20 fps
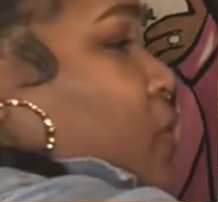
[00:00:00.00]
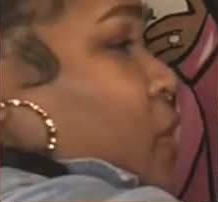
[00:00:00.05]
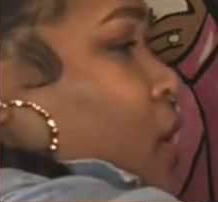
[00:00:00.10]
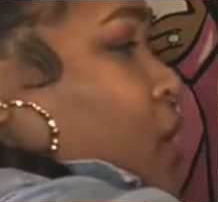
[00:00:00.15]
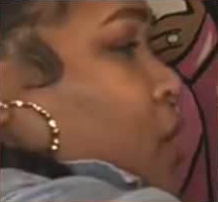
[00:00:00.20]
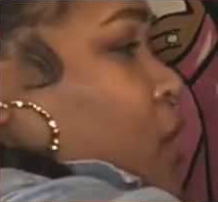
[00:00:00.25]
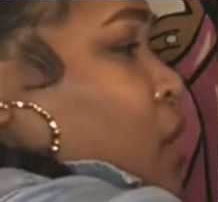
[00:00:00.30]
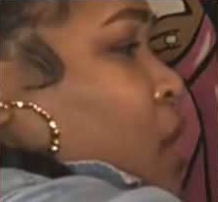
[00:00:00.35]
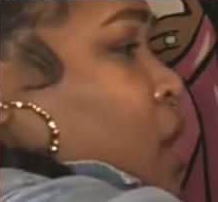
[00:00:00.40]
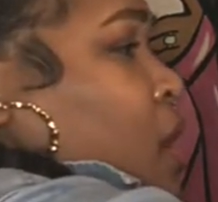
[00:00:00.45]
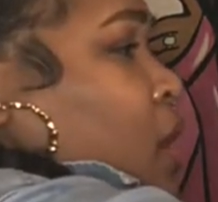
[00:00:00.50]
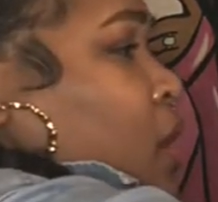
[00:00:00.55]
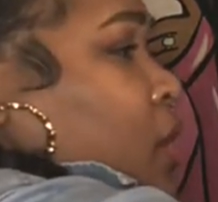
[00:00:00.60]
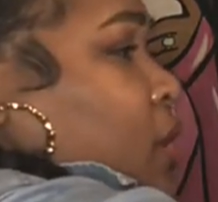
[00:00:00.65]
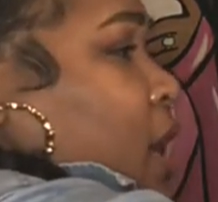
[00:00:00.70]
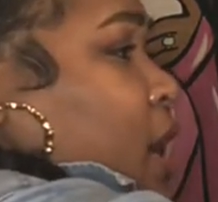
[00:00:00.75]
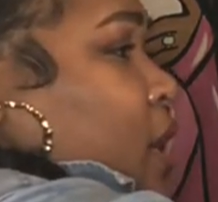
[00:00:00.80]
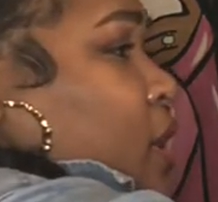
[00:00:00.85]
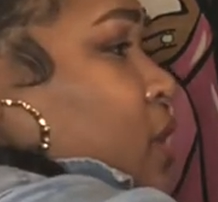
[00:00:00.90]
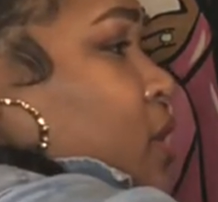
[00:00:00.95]
her
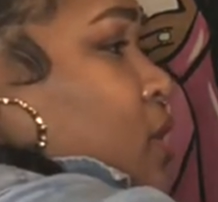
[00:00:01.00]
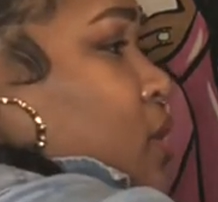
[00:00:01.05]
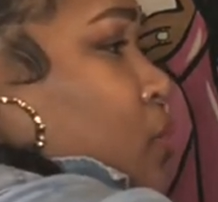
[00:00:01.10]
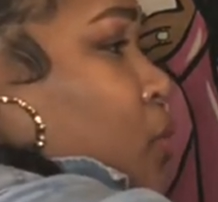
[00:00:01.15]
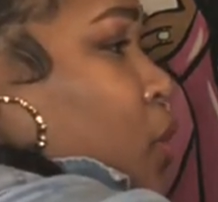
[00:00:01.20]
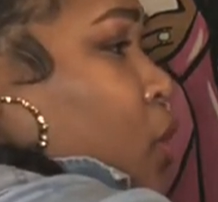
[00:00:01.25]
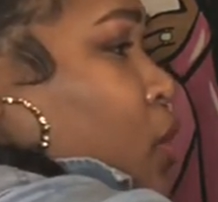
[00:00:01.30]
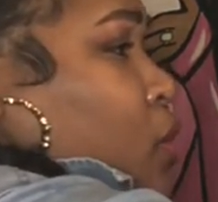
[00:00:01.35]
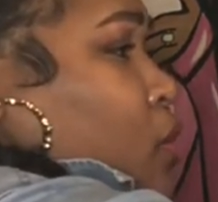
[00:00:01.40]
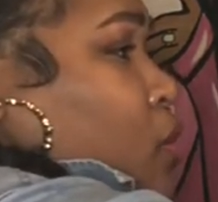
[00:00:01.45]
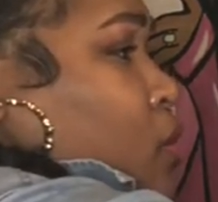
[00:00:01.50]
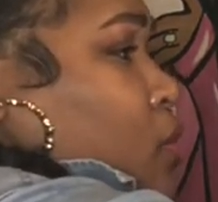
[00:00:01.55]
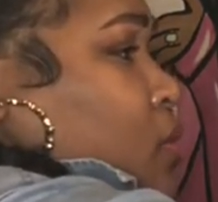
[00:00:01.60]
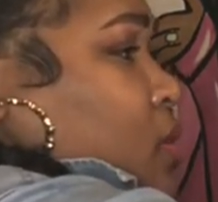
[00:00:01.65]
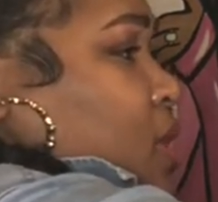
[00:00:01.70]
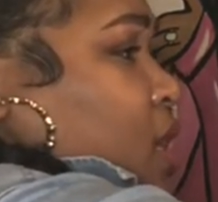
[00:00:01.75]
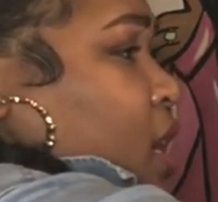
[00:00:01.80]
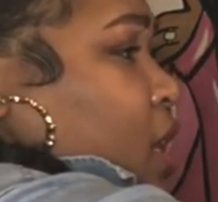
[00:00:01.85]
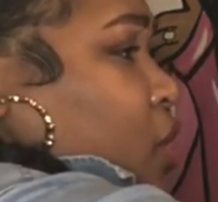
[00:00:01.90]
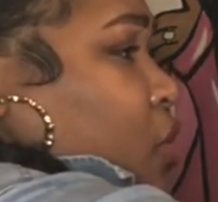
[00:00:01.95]
like some curled
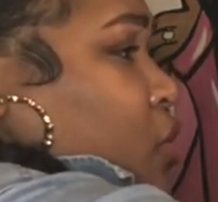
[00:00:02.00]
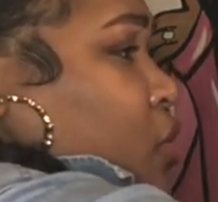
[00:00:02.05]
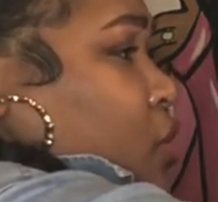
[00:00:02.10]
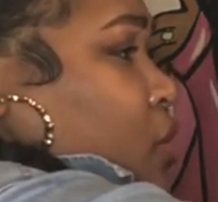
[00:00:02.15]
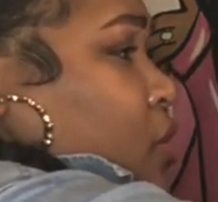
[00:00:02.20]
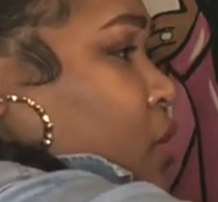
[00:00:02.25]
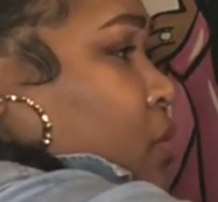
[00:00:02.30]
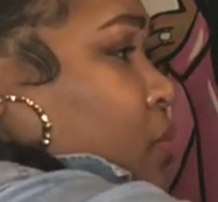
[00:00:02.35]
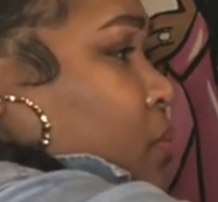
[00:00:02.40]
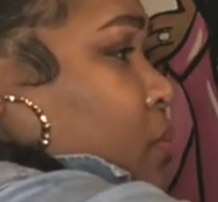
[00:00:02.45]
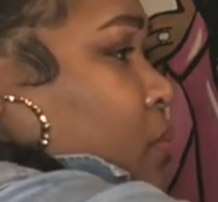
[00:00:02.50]
texture.